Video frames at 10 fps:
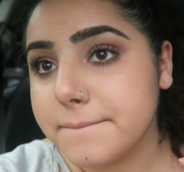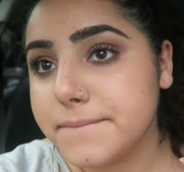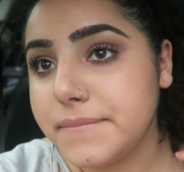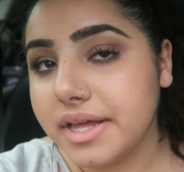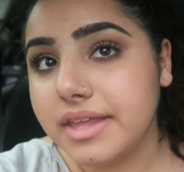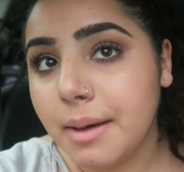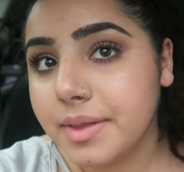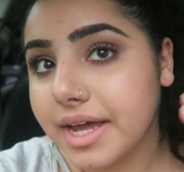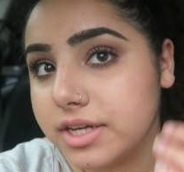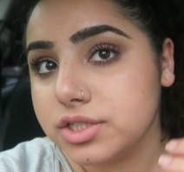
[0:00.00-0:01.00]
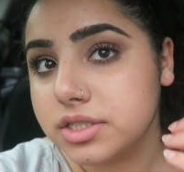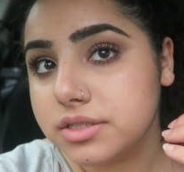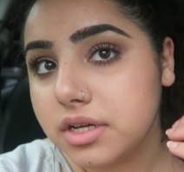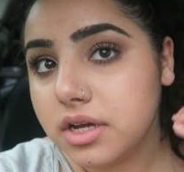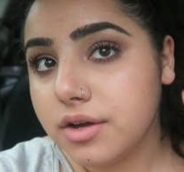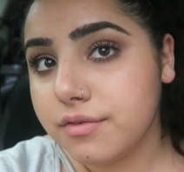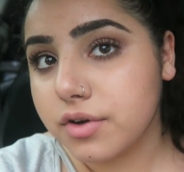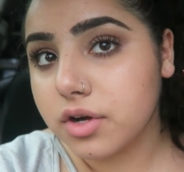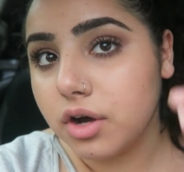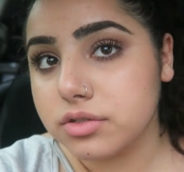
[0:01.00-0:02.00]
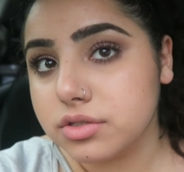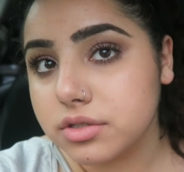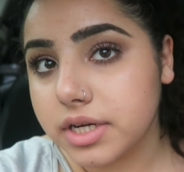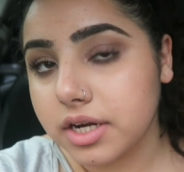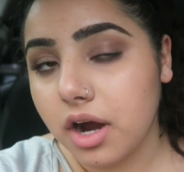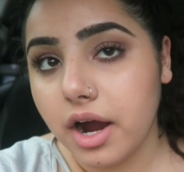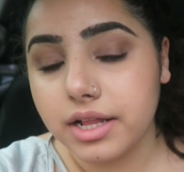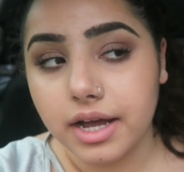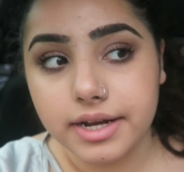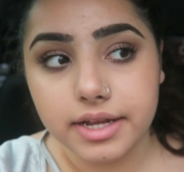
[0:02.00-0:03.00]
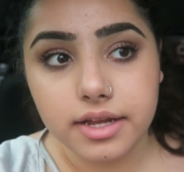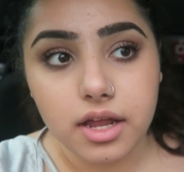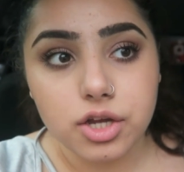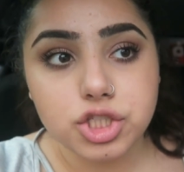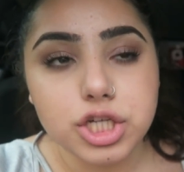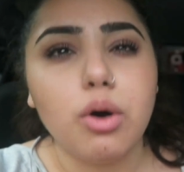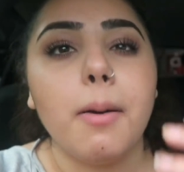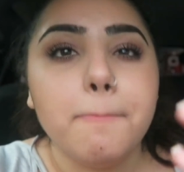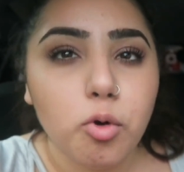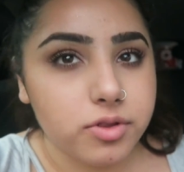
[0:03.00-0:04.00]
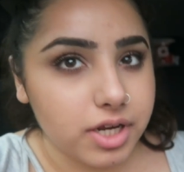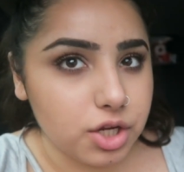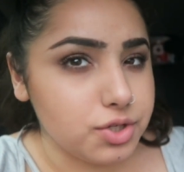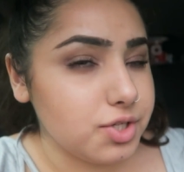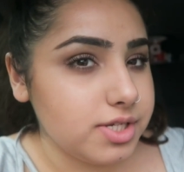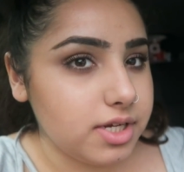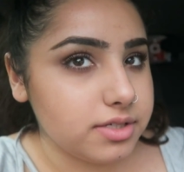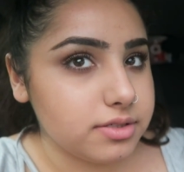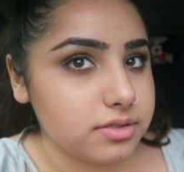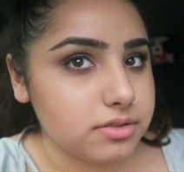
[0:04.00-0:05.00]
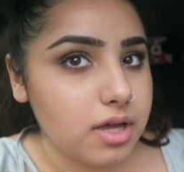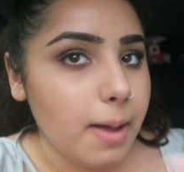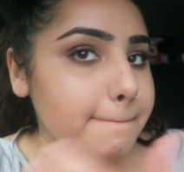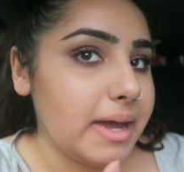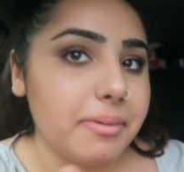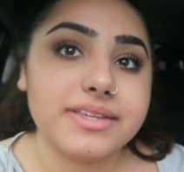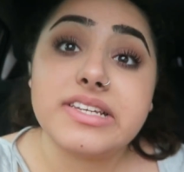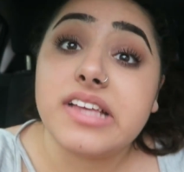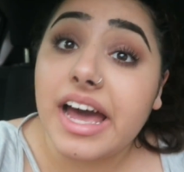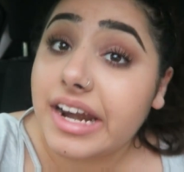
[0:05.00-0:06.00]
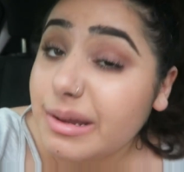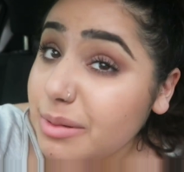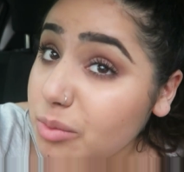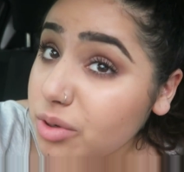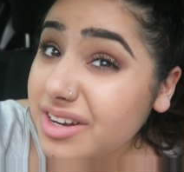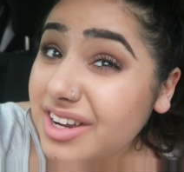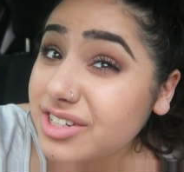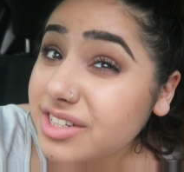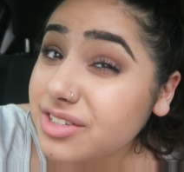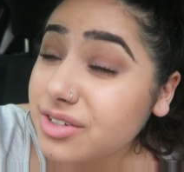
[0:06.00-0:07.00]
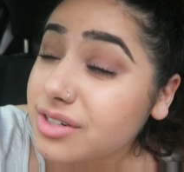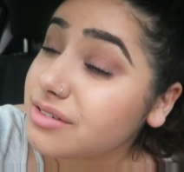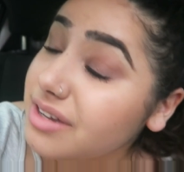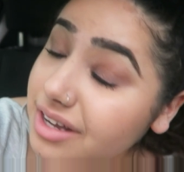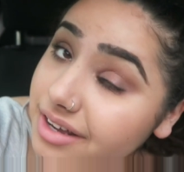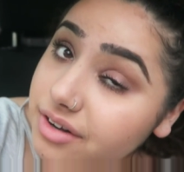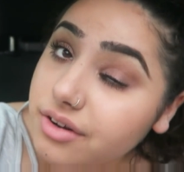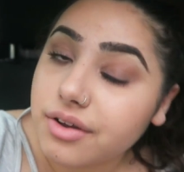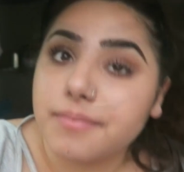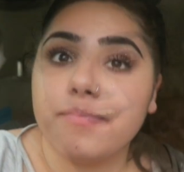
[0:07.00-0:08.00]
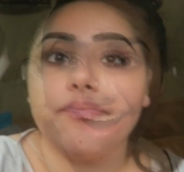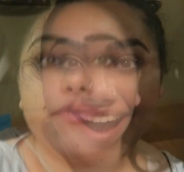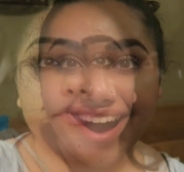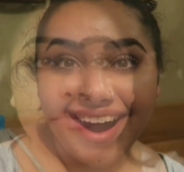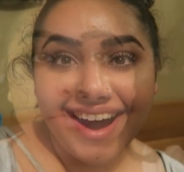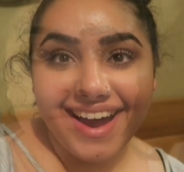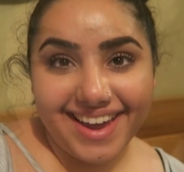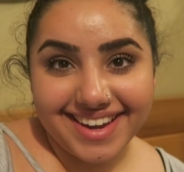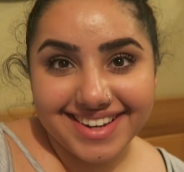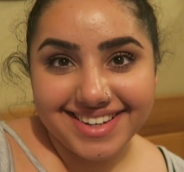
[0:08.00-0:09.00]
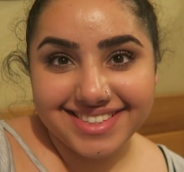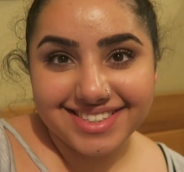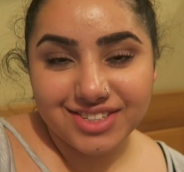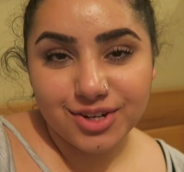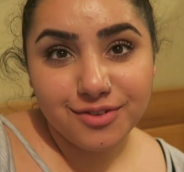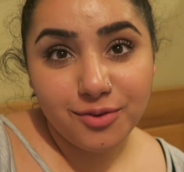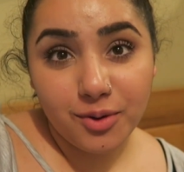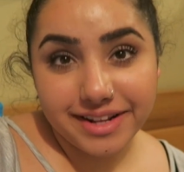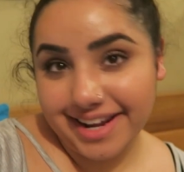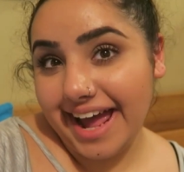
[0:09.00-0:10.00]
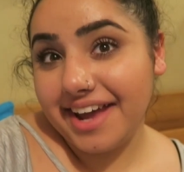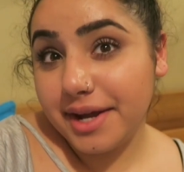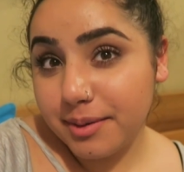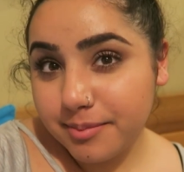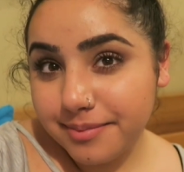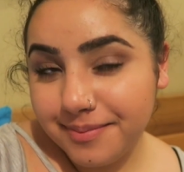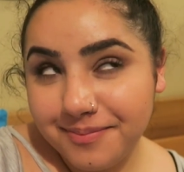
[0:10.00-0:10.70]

made the application for contouring and highlighting show up more than it usually does. Maybe it's because I added a bit more than I usually do. I don't know. Hey, it's 2:40 a.m.